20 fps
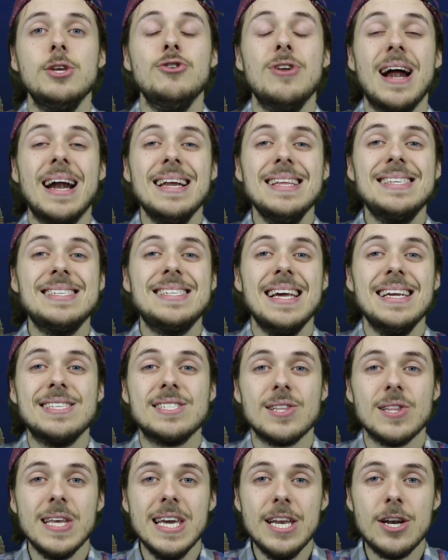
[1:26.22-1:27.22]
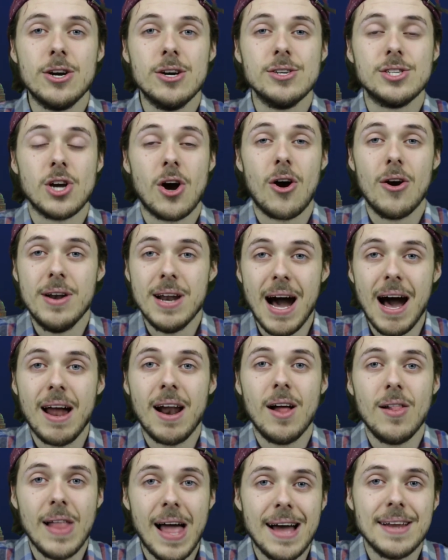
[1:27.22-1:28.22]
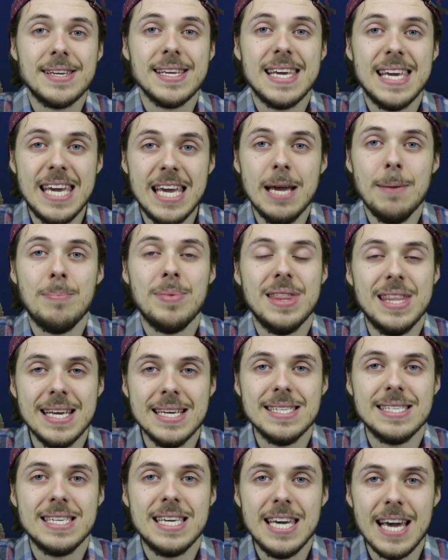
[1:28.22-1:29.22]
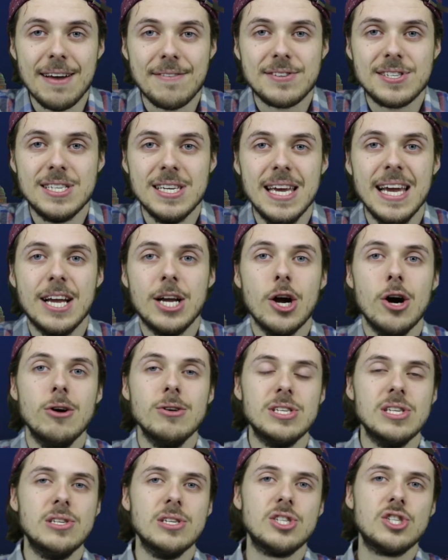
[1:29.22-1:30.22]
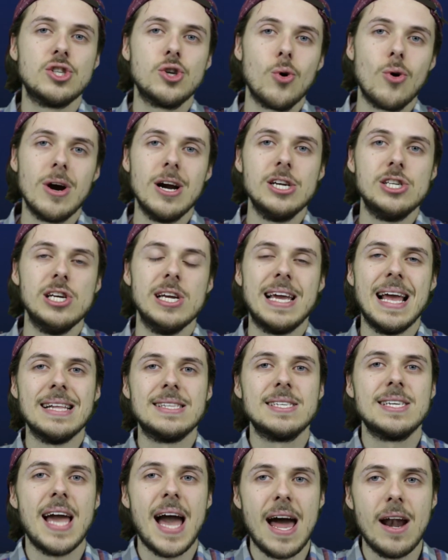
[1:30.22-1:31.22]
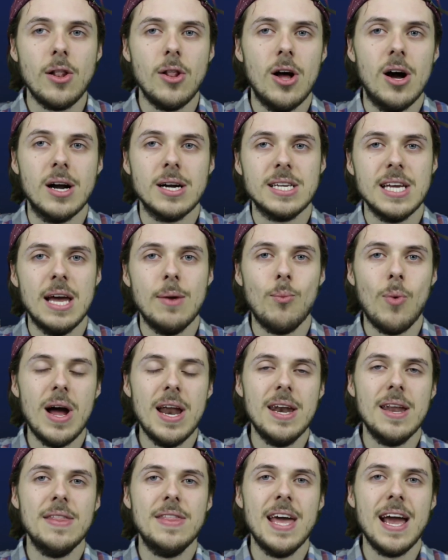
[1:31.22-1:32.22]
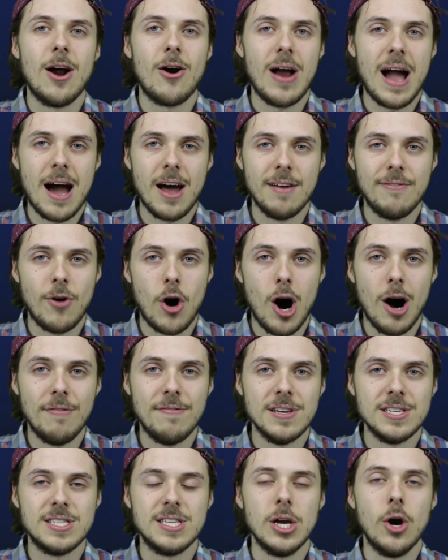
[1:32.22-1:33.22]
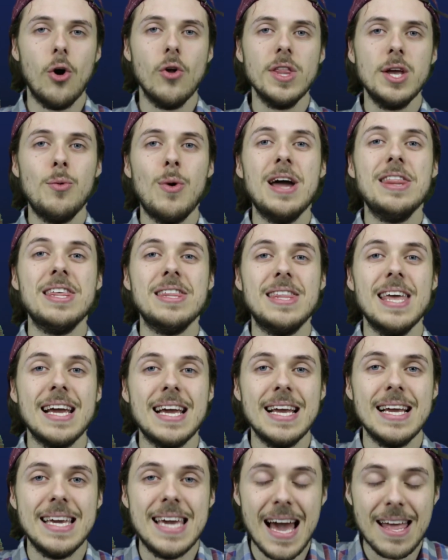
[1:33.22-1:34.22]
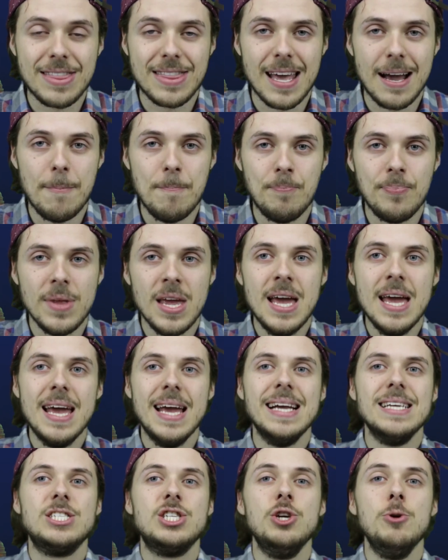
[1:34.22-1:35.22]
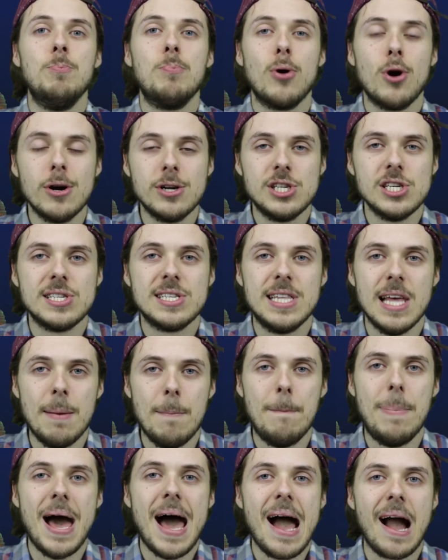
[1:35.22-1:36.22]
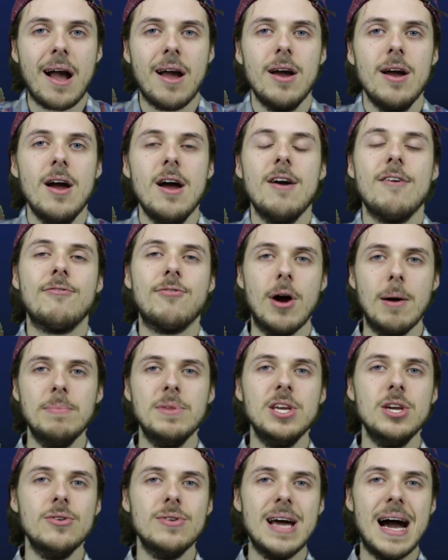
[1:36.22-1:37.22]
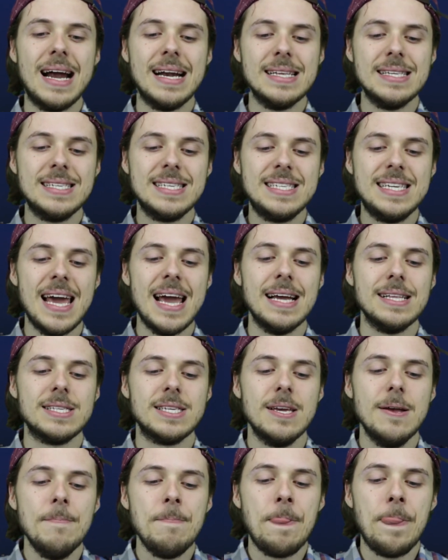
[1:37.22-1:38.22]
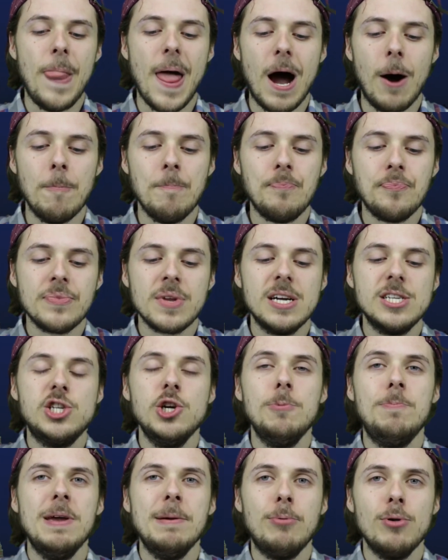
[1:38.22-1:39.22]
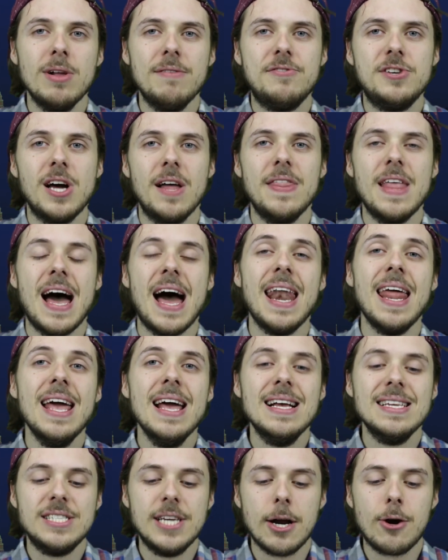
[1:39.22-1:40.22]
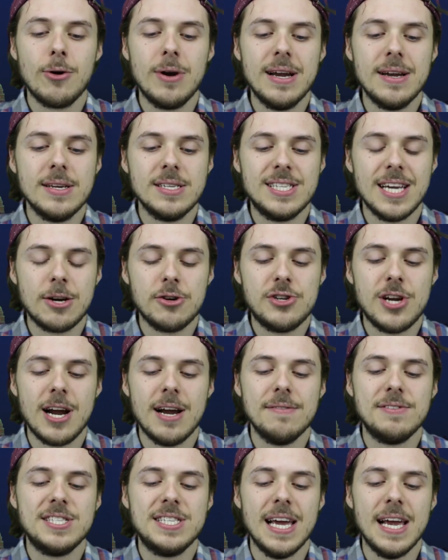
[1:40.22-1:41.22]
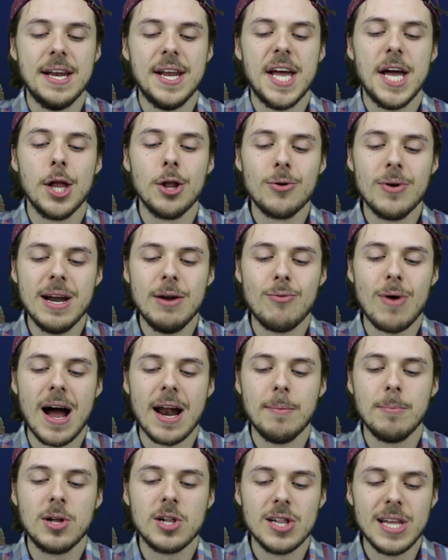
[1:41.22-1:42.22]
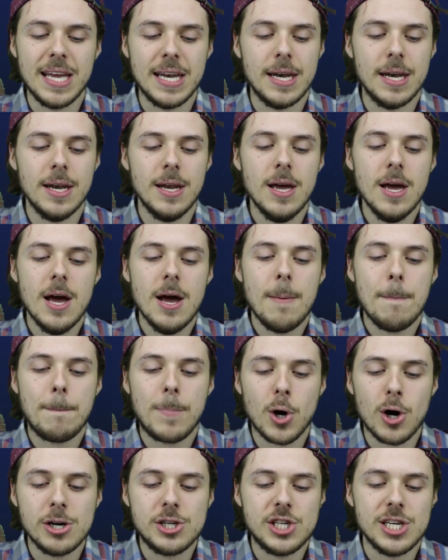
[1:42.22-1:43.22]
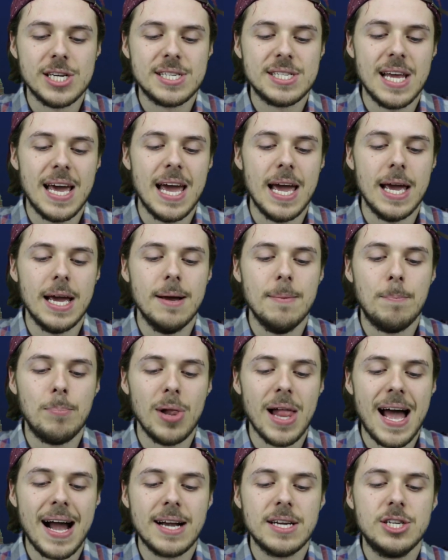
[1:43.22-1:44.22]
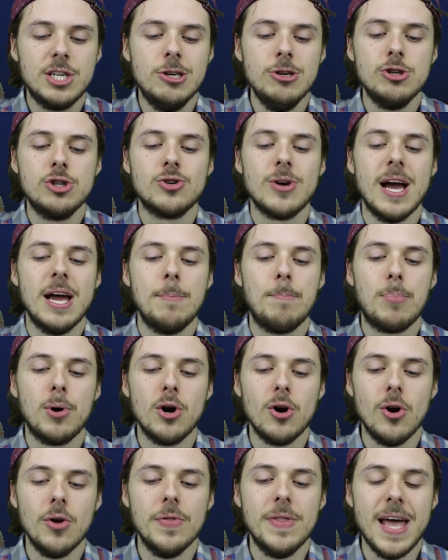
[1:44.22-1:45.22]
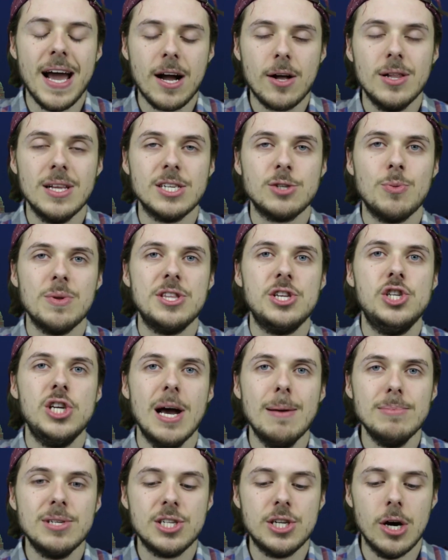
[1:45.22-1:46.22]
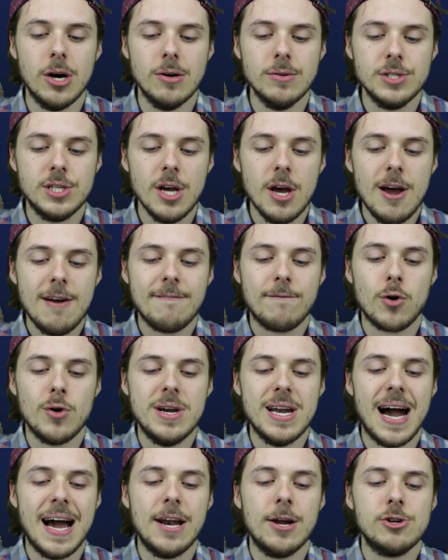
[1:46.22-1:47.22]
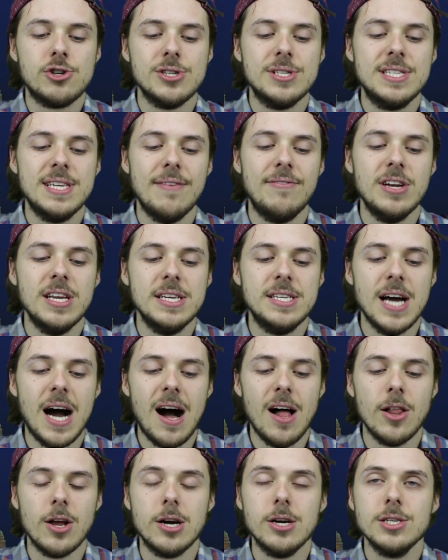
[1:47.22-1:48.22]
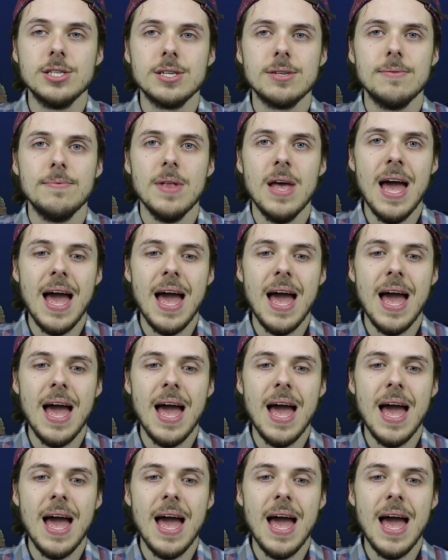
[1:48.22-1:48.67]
United States leaders are not allowed to keep these gifts. It goes into storage, it gets cataloged, and when they are out of office, the only way that they can get them is to purchase them back from the United States. Now, two people have done that. Secretary of State Hillary Rodham Clinton purchased a black two-strand pearl necklace with gemstones for $970,